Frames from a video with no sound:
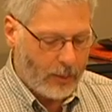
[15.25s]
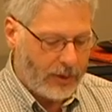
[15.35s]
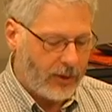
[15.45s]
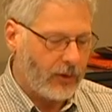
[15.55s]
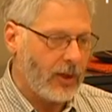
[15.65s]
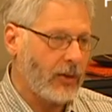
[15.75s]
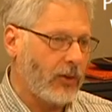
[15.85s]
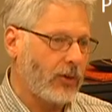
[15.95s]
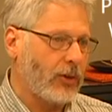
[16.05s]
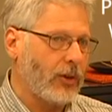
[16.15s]
what this does
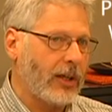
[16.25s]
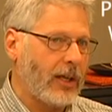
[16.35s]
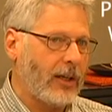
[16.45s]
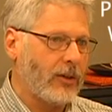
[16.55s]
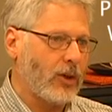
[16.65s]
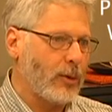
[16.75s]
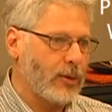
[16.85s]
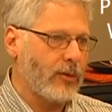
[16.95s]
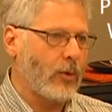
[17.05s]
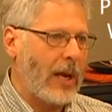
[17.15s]
is to look at it in
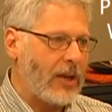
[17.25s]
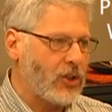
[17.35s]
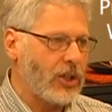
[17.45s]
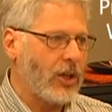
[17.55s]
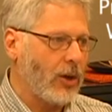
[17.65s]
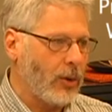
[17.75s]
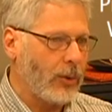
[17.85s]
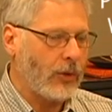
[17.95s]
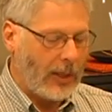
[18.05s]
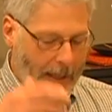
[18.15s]
terms of
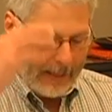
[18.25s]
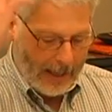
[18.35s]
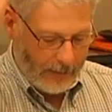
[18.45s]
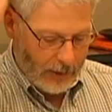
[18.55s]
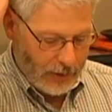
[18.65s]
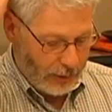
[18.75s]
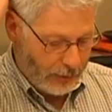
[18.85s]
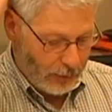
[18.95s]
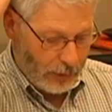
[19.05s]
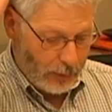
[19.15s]
ratios, and there's a
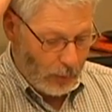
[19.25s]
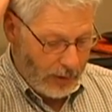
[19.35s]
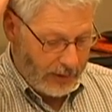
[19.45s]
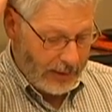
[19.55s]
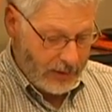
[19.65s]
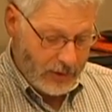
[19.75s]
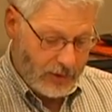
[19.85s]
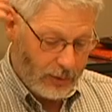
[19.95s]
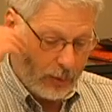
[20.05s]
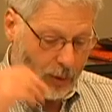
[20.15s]
third one that's
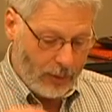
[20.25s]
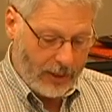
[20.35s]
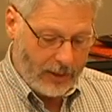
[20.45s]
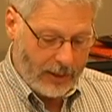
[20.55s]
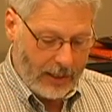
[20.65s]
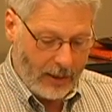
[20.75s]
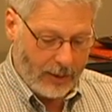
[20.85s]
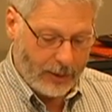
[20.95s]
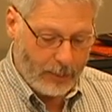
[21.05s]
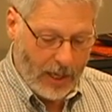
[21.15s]
thrown in
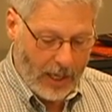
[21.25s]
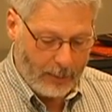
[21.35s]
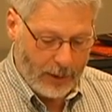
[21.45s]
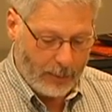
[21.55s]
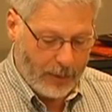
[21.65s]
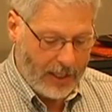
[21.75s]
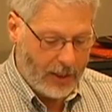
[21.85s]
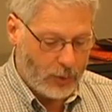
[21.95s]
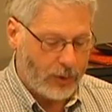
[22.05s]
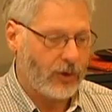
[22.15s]
there at the bottom of the
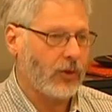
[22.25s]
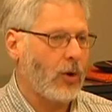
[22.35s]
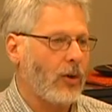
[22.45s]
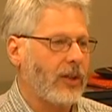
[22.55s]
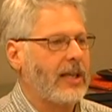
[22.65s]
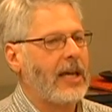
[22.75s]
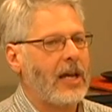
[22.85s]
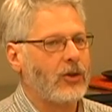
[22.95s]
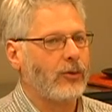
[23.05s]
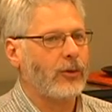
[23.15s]
page, which is called the
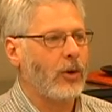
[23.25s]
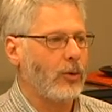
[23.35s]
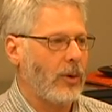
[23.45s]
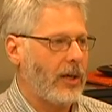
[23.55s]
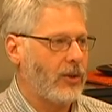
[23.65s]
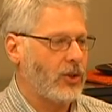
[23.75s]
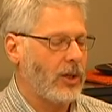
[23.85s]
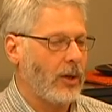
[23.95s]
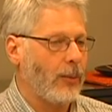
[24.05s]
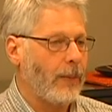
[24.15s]
cash flow
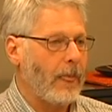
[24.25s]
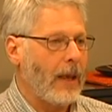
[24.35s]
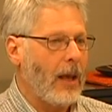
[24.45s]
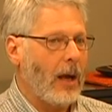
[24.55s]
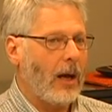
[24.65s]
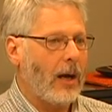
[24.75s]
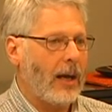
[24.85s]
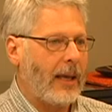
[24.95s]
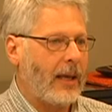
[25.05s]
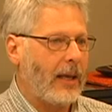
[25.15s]
ratio.
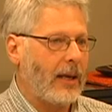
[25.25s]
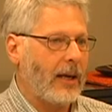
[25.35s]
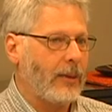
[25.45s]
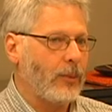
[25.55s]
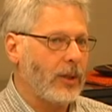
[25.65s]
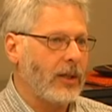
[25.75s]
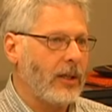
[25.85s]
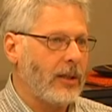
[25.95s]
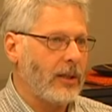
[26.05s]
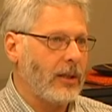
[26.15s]
And
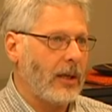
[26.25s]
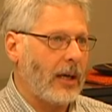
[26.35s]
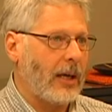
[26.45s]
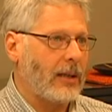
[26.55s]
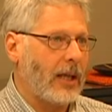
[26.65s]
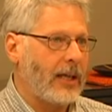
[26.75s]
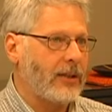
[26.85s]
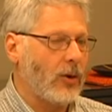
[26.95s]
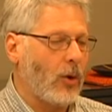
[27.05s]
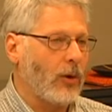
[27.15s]
I like
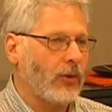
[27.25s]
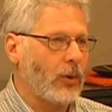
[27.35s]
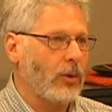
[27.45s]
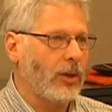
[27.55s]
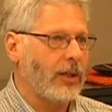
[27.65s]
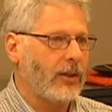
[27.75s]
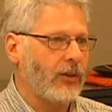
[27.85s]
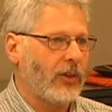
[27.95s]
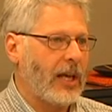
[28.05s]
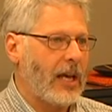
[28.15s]
to also look at
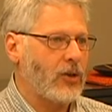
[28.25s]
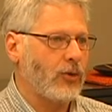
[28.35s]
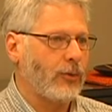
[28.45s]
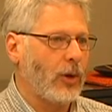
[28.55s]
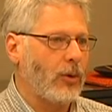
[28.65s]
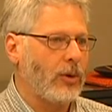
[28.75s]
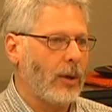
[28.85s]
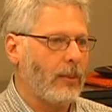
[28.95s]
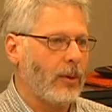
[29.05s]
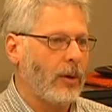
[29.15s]
this cash flow
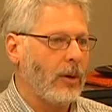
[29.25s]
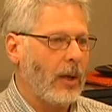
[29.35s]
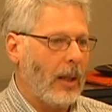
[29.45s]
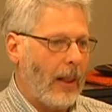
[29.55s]
number